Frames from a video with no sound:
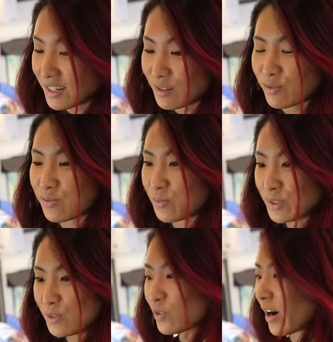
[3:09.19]
life,
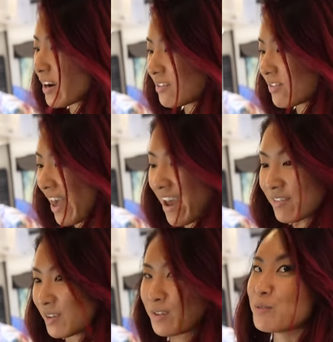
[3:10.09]
when you drive,
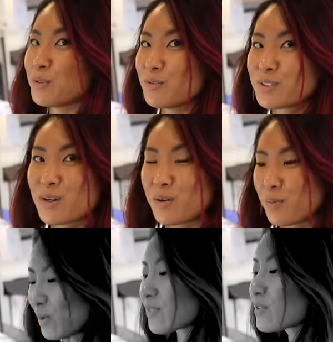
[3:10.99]
everything moves. So
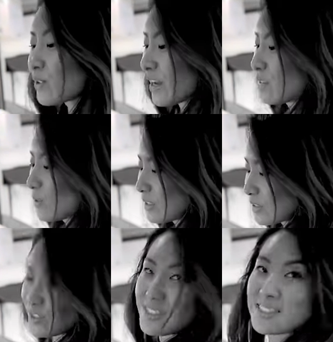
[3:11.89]
wherever you can, you want to
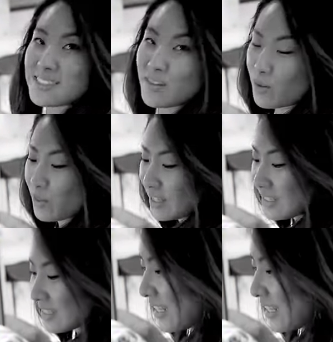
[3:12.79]
just install things.